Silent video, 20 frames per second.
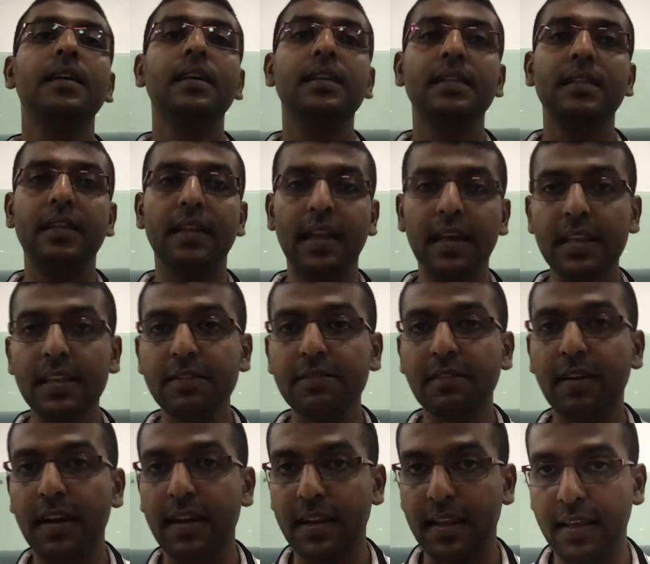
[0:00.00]
The next
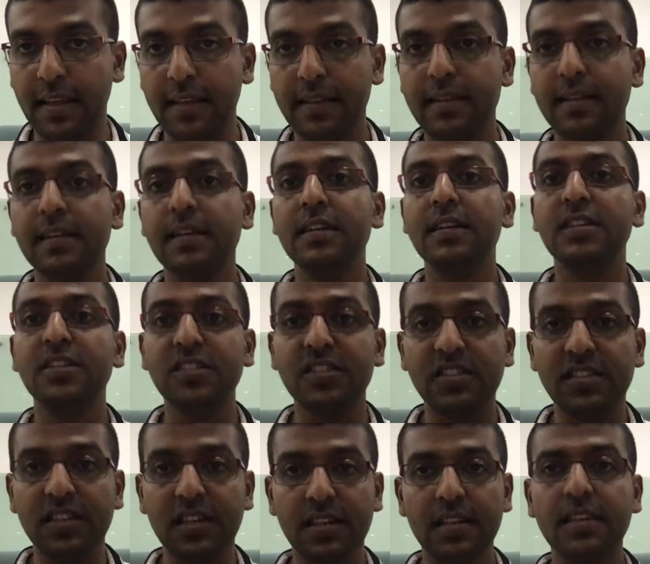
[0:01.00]
one is
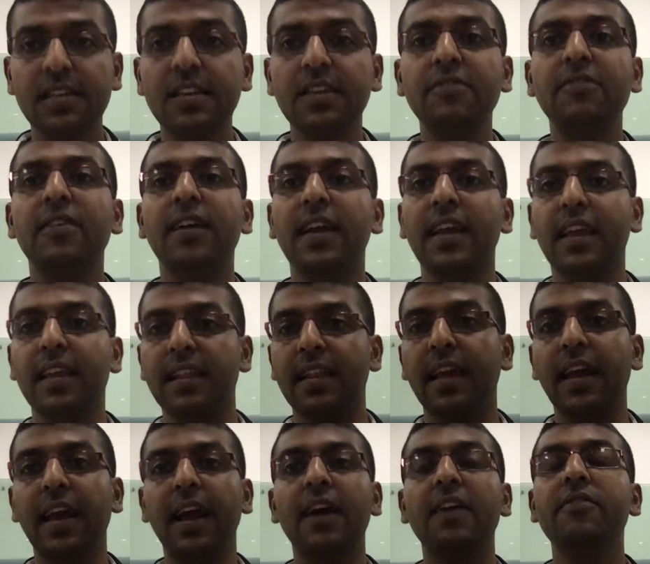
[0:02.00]
justifying
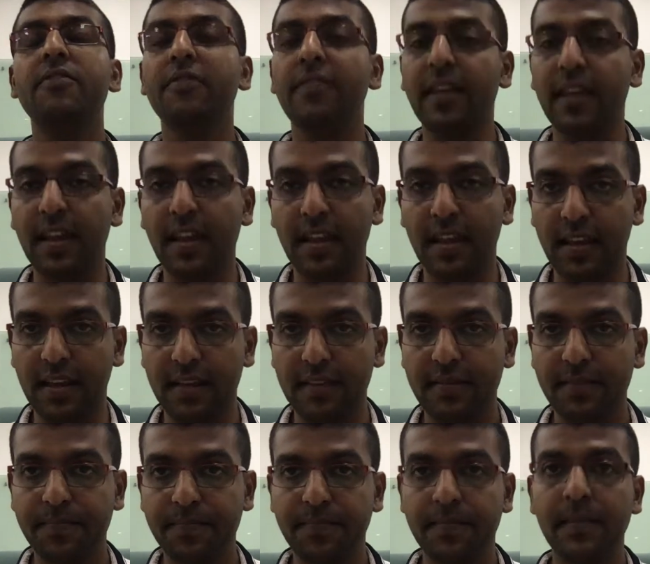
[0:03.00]
their
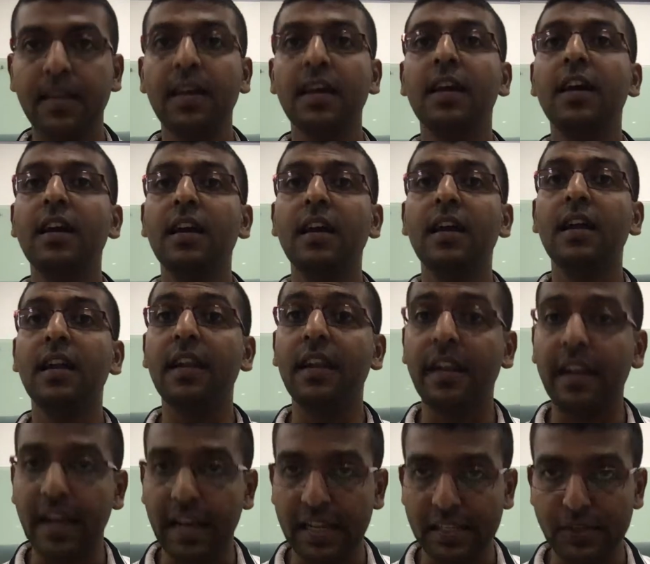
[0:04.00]
failures.
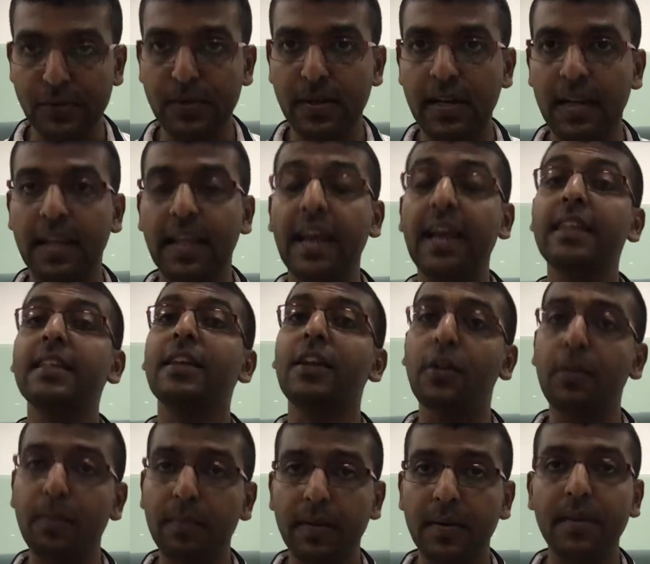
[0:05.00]
Naturally, as
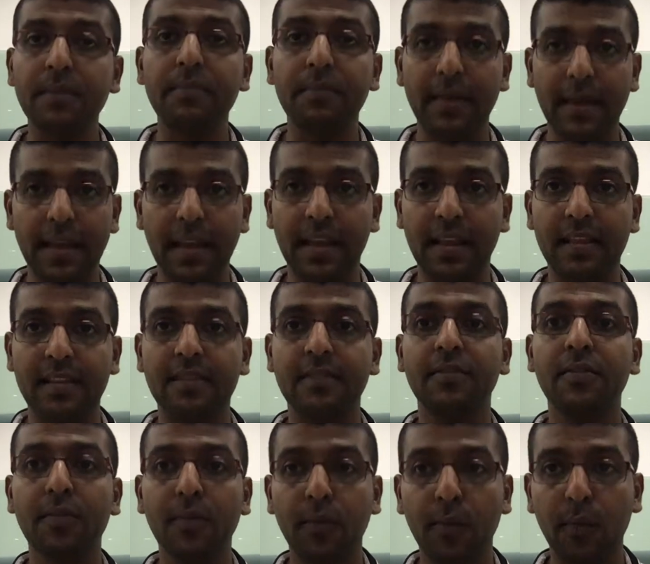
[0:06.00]
human beings,
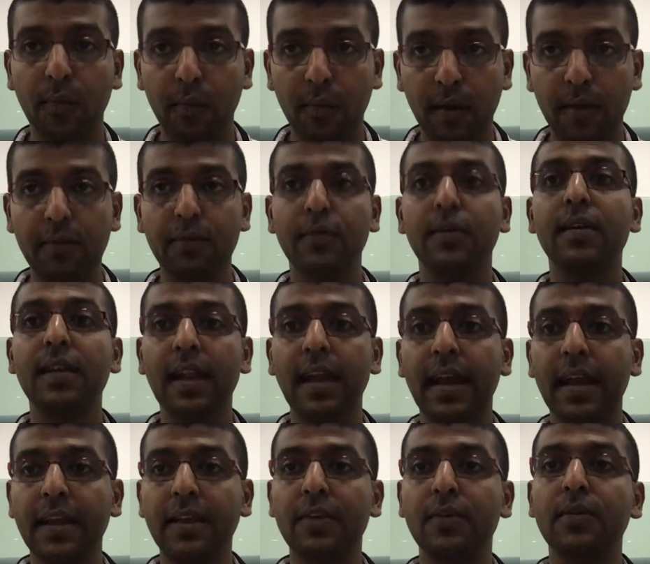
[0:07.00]
we would
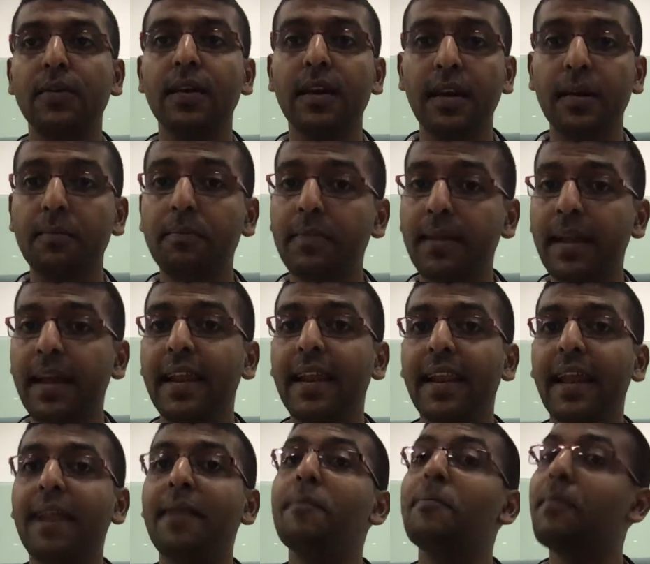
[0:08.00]
like to complain
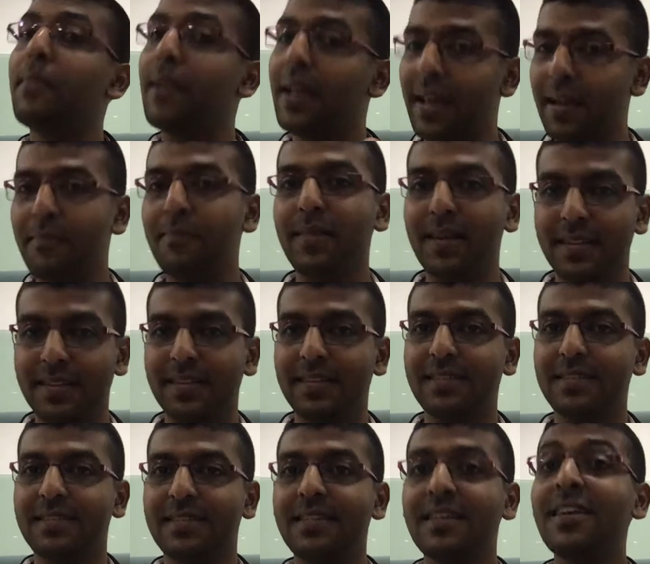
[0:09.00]
and blame others,
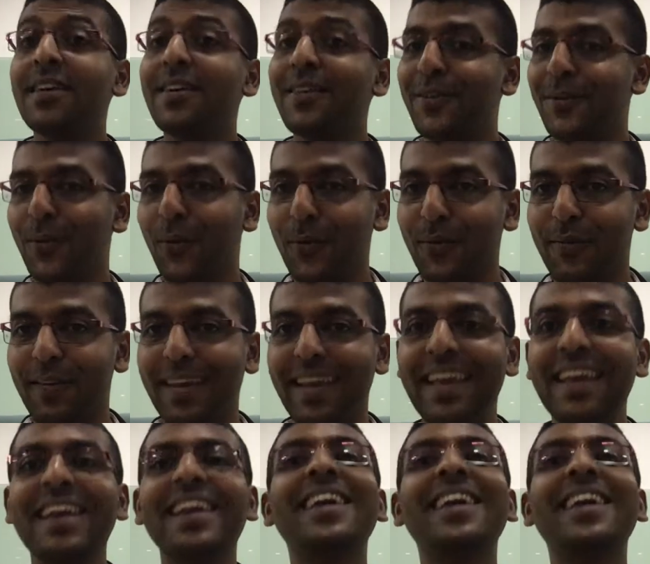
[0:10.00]
don't we?